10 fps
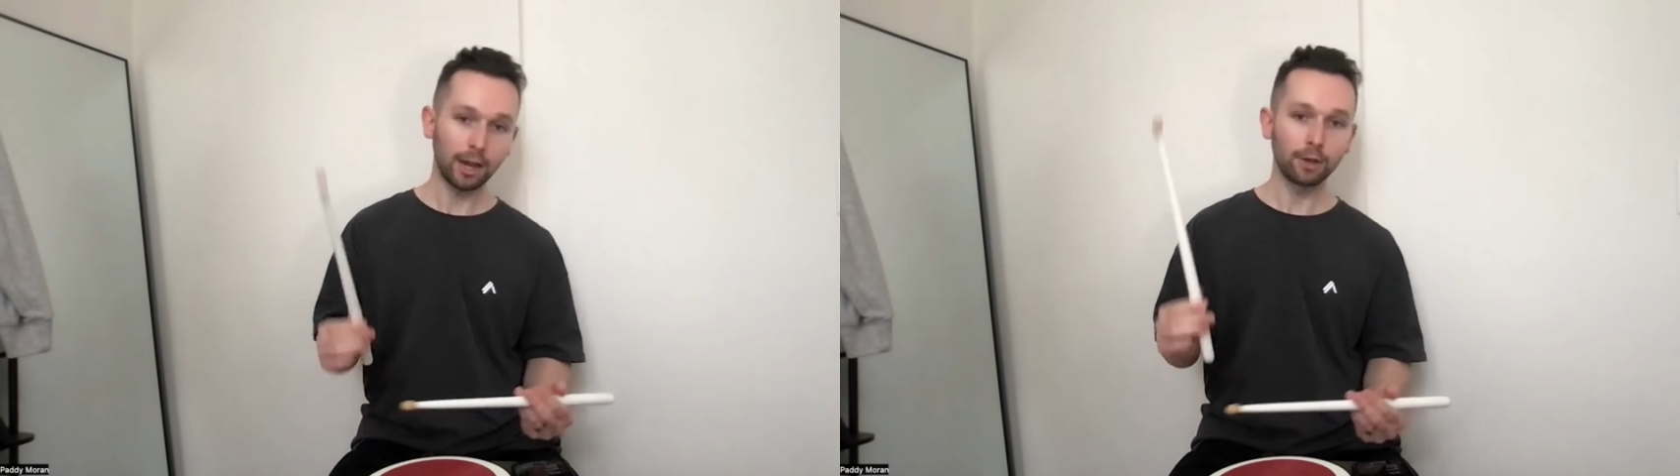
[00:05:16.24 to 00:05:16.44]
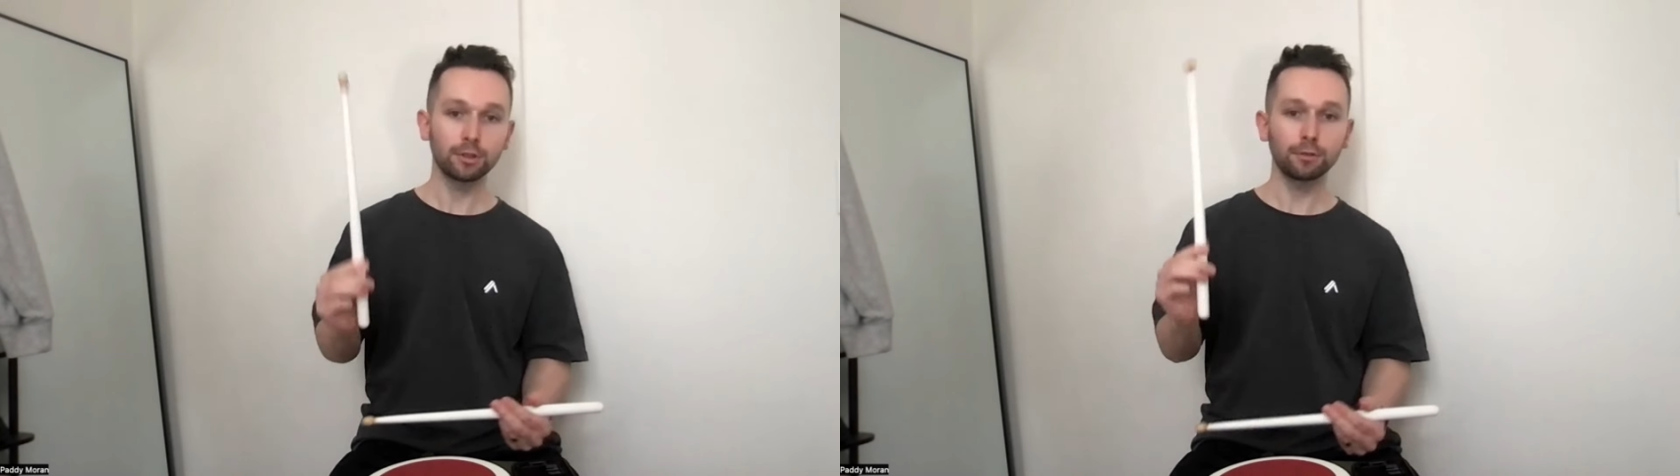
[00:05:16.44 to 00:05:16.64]

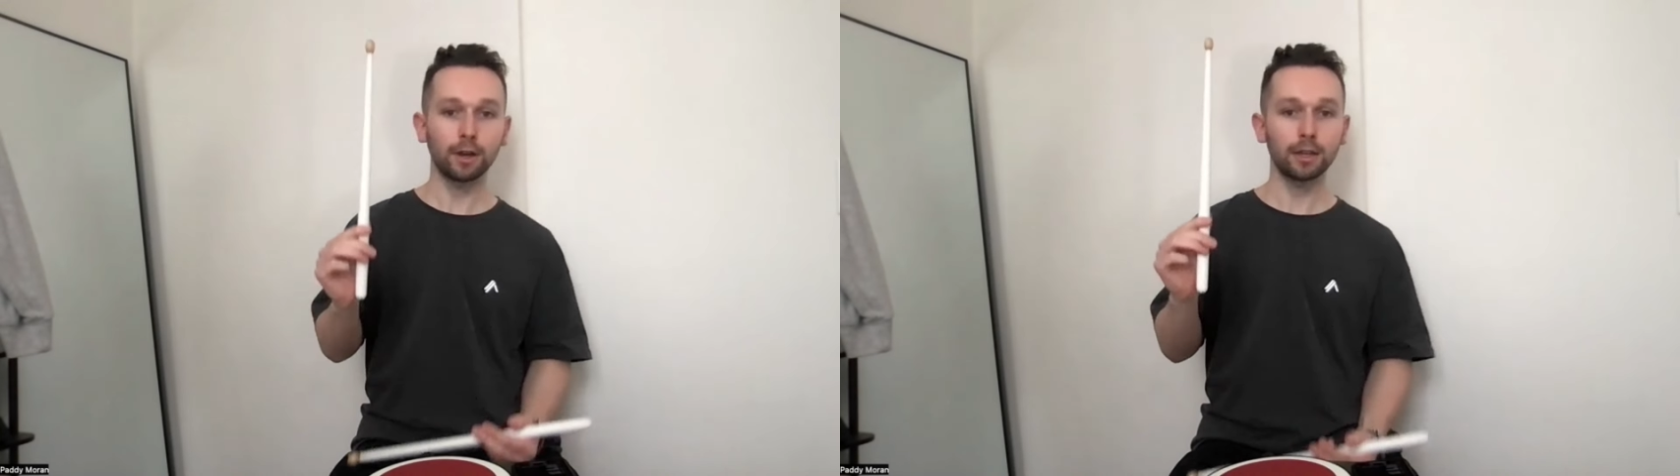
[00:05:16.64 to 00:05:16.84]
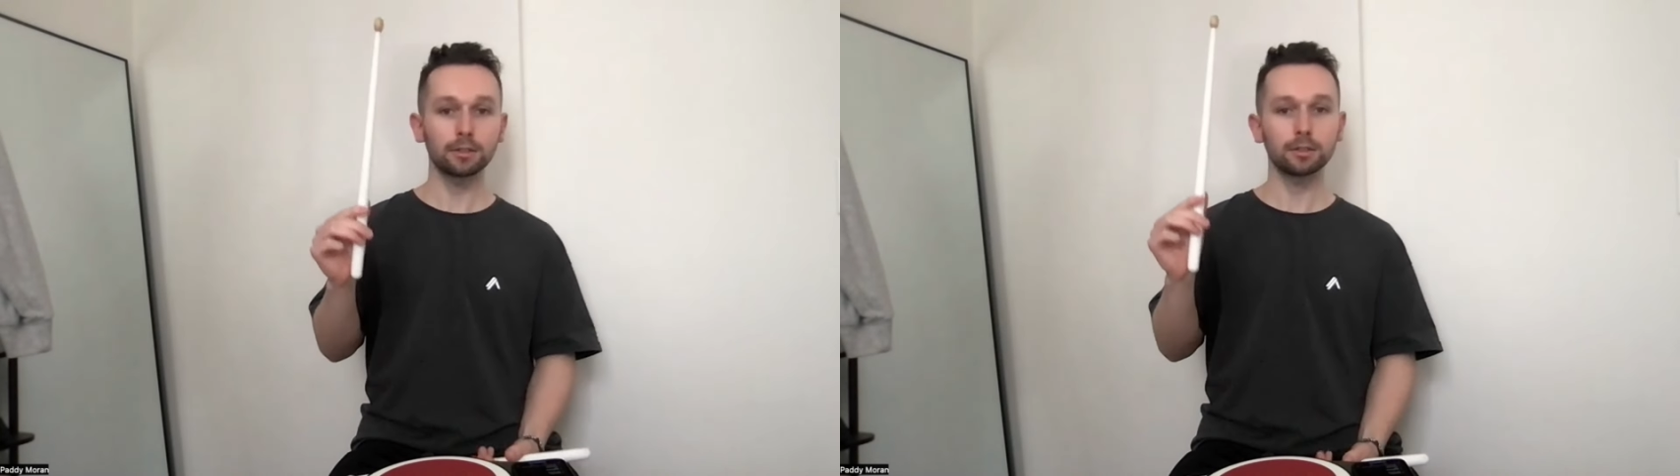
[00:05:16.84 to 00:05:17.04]
I also
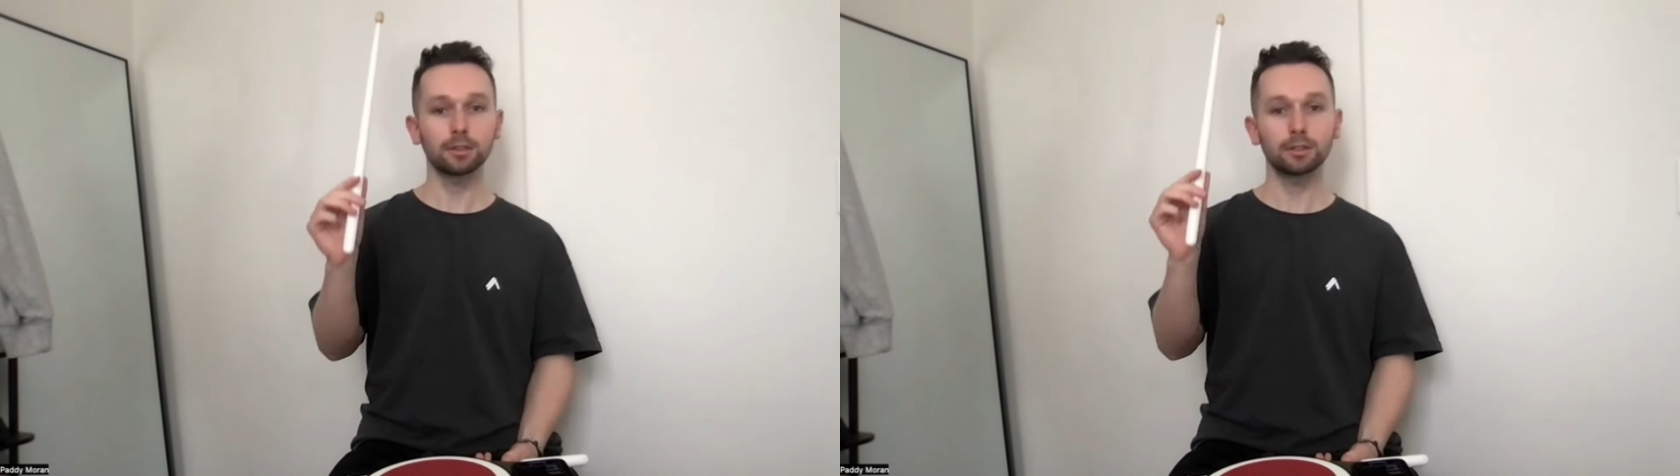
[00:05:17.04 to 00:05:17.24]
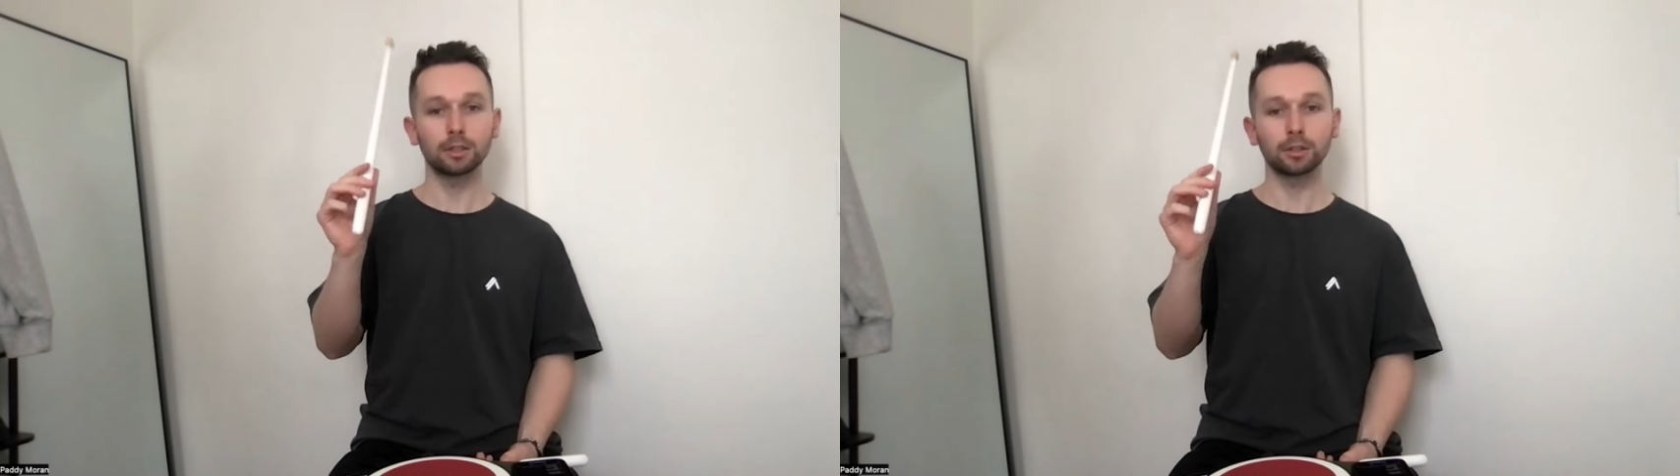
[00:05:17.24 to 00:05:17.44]
find
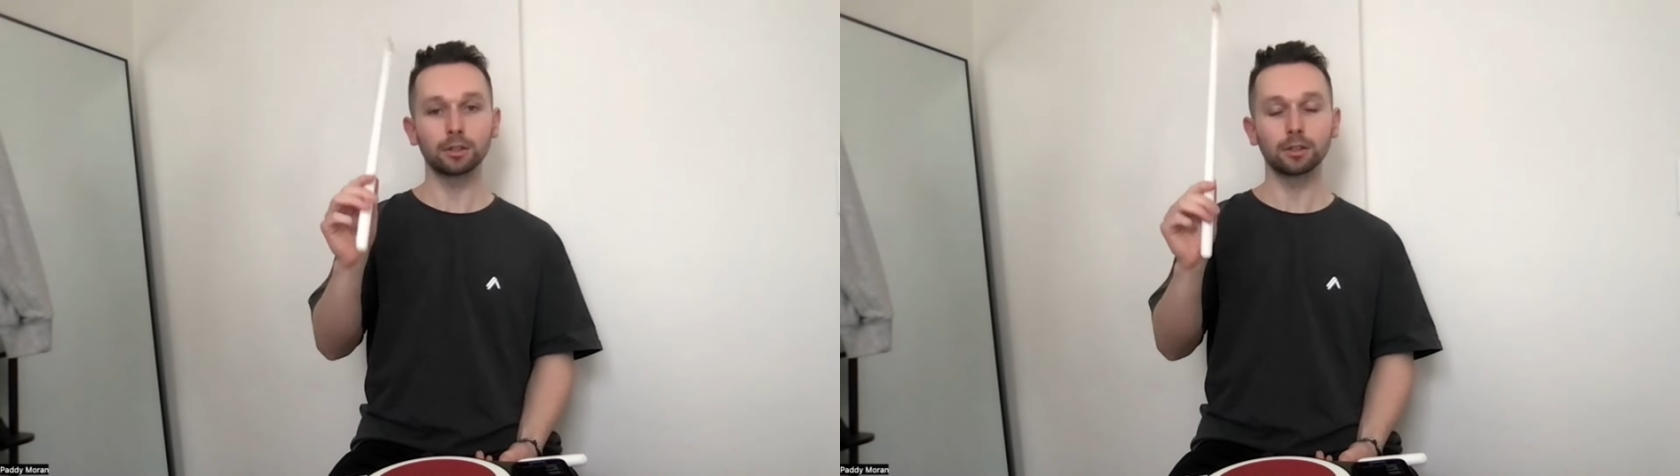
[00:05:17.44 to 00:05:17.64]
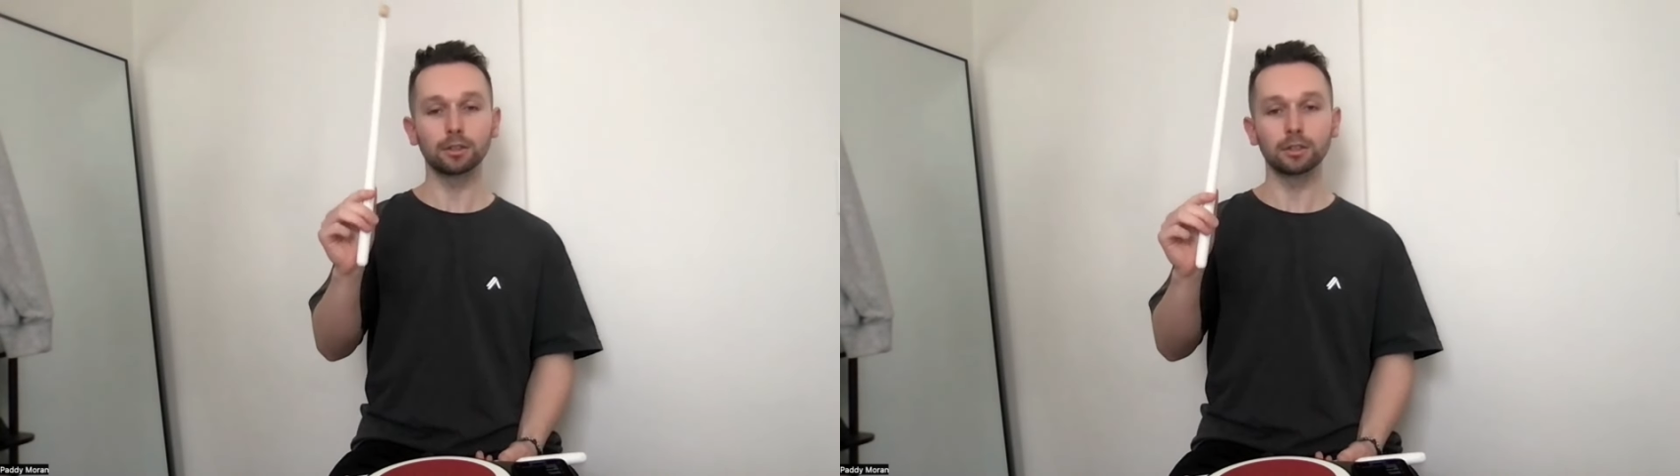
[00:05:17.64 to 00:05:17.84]

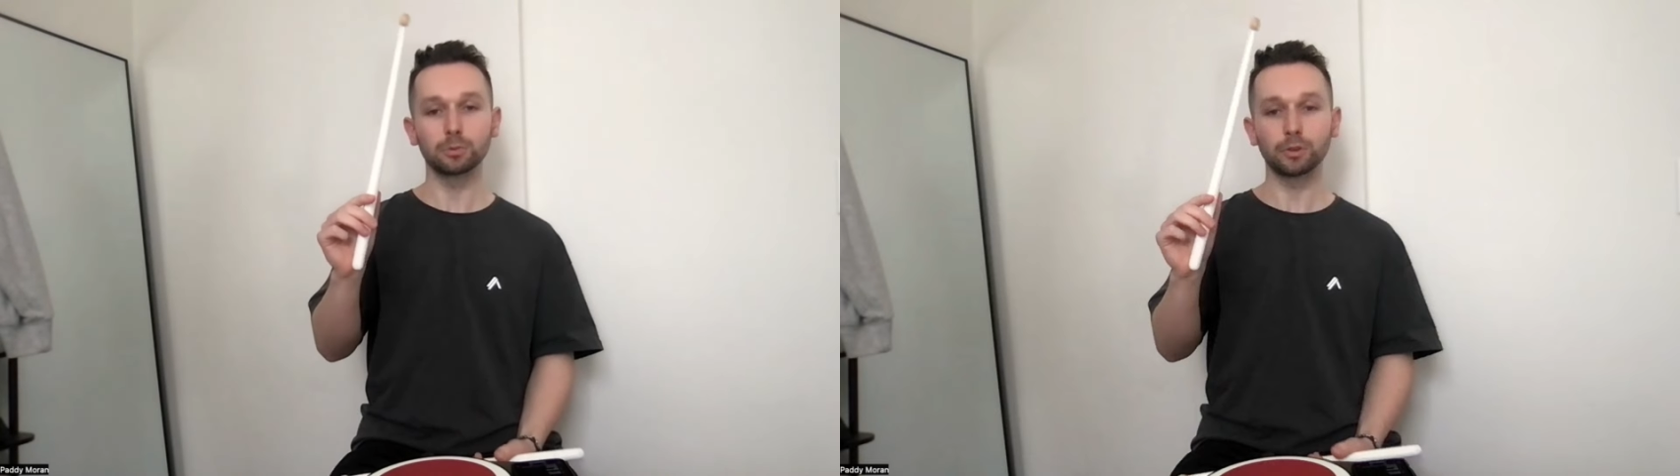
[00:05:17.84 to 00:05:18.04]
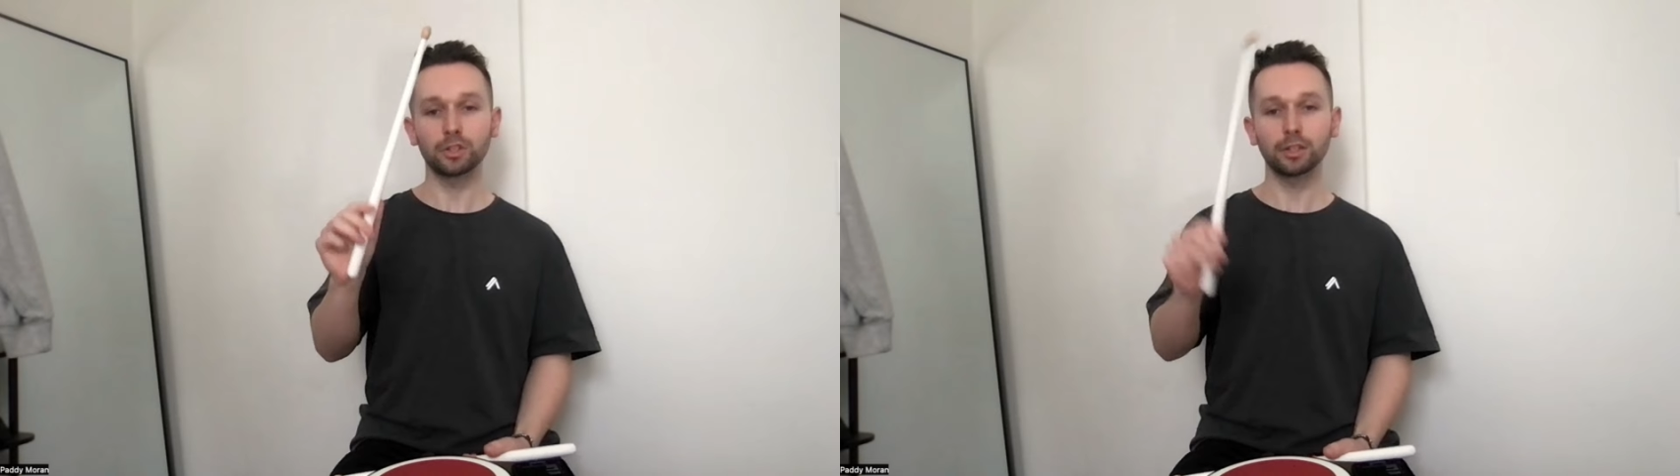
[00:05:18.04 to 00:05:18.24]

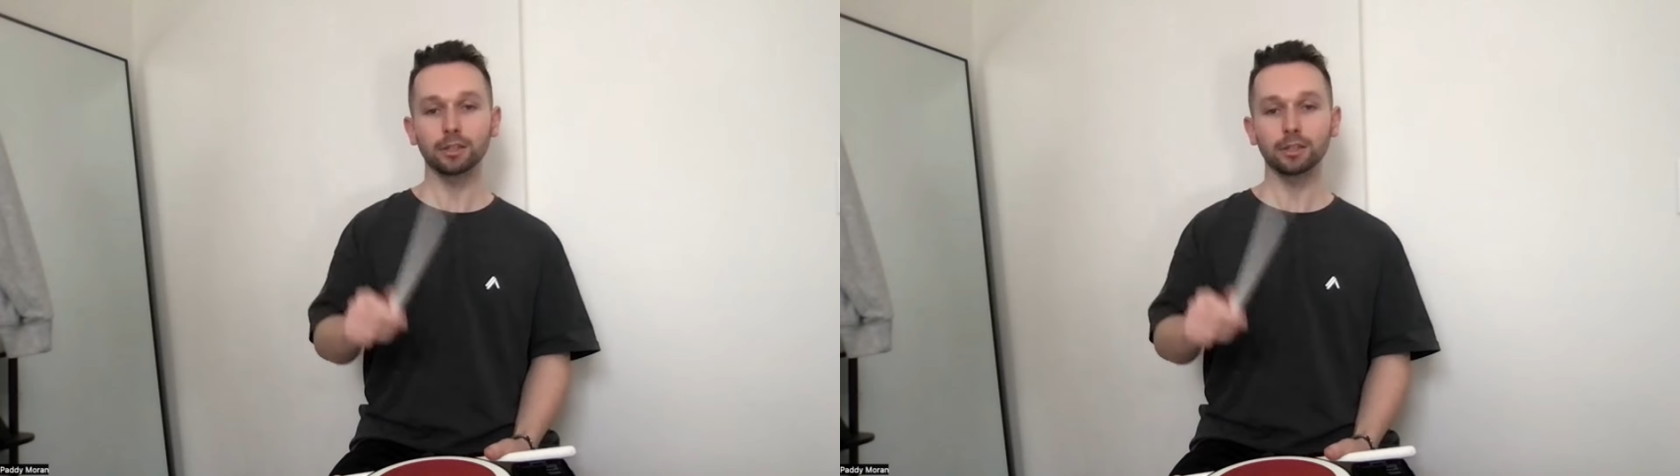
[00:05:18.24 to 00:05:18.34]
especially